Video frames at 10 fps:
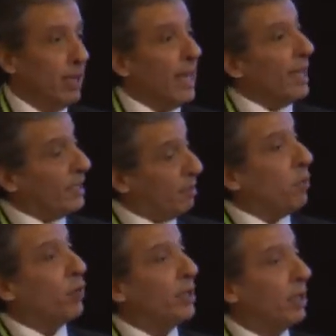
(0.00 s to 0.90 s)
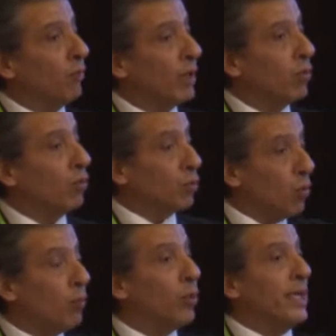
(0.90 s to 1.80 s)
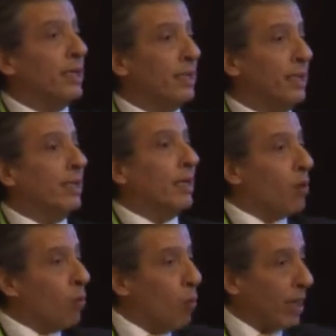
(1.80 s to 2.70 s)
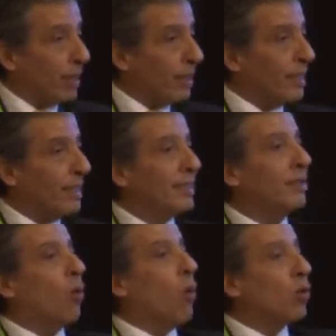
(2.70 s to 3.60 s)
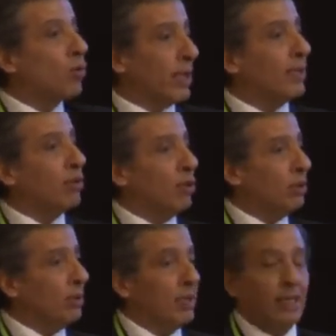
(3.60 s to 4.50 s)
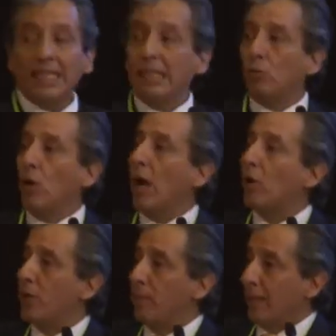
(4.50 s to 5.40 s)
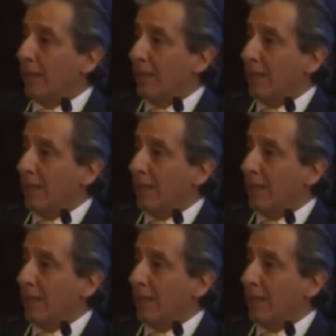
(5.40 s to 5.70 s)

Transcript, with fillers: And it's very difficult to bring what it is already done into an agreement,